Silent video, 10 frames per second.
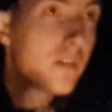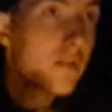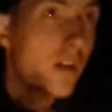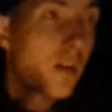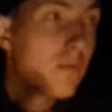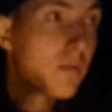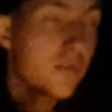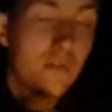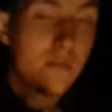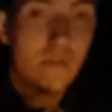So
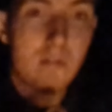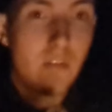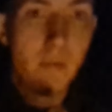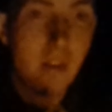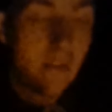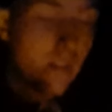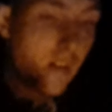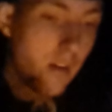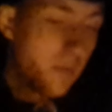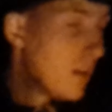just do it,
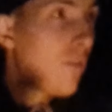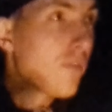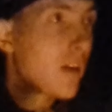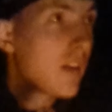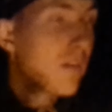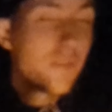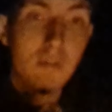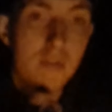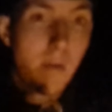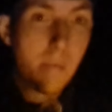you know. Hopefully in the
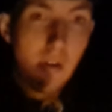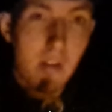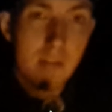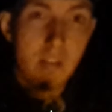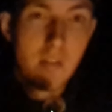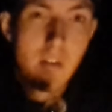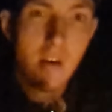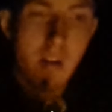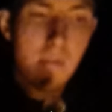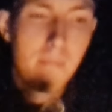future, maybe I'll get to
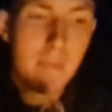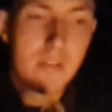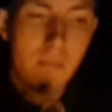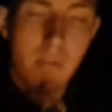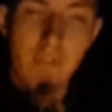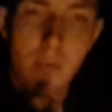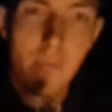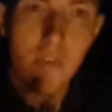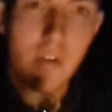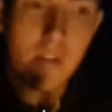meet up with a few
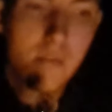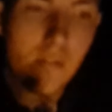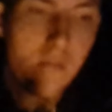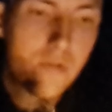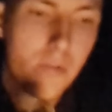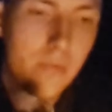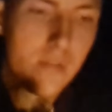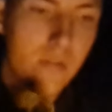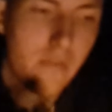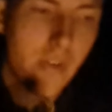other YouTubers
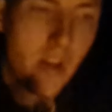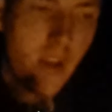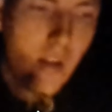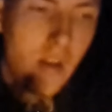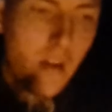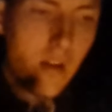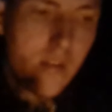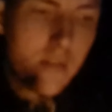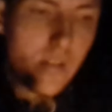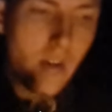and stuff.
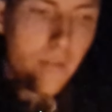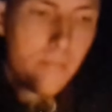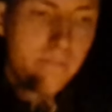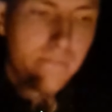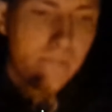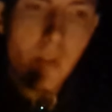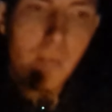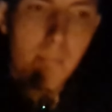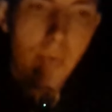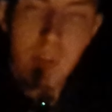So
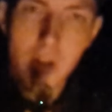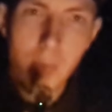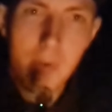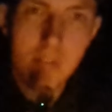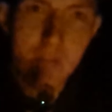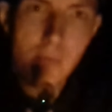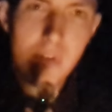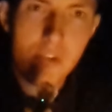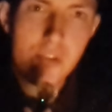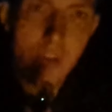put in the comments
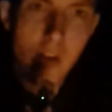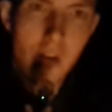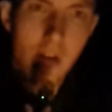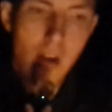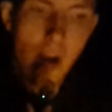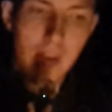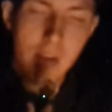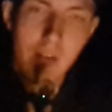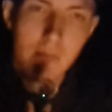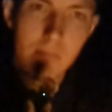which
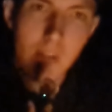hiking and